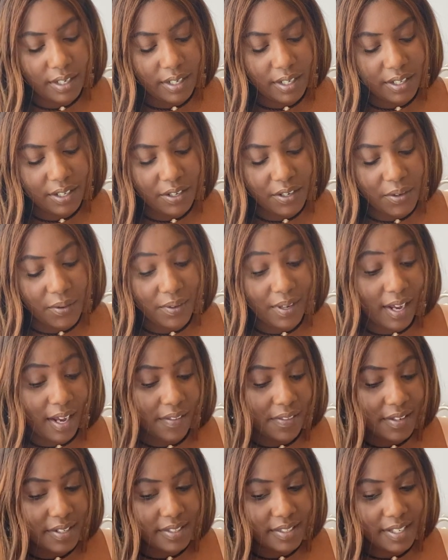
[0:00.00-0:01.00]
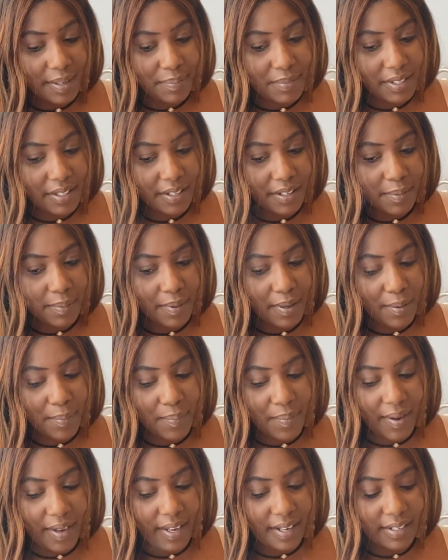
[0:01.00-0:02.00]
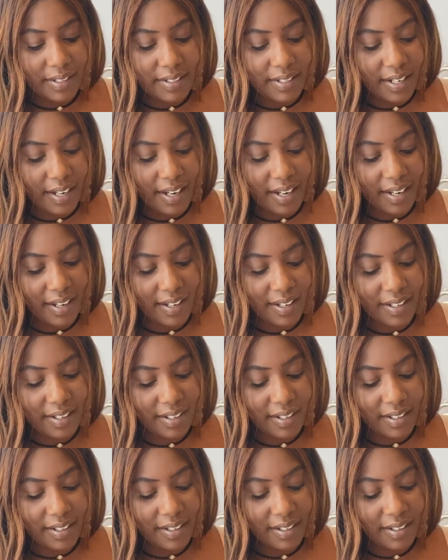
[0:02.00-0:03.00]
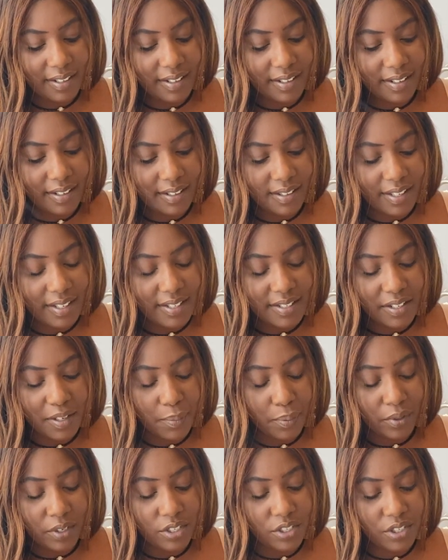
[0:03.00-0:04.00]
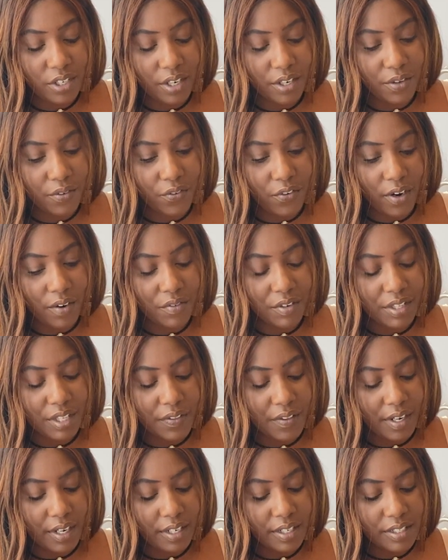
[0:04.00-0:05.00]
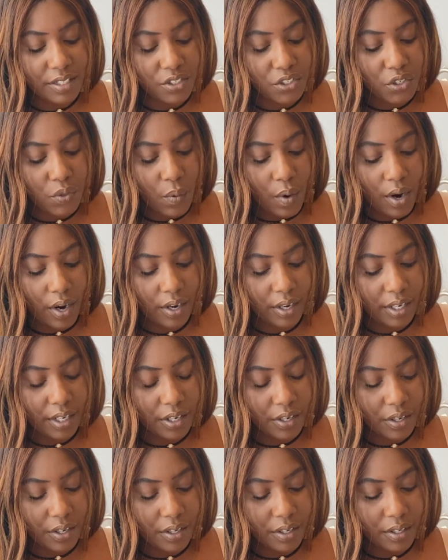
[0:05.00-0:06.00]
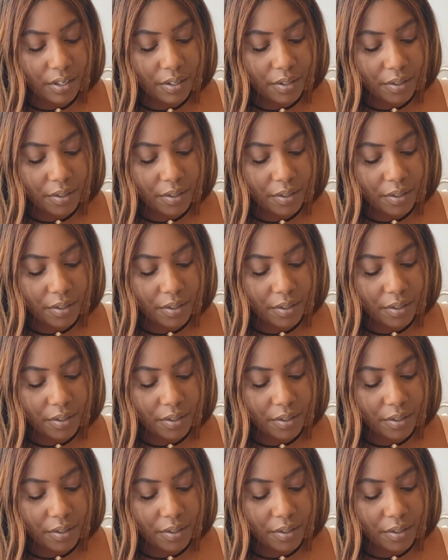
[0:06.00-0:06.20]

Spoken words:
you know, yeah, they slipped a little bit, but they still appreciate you for everything that it is that you are here.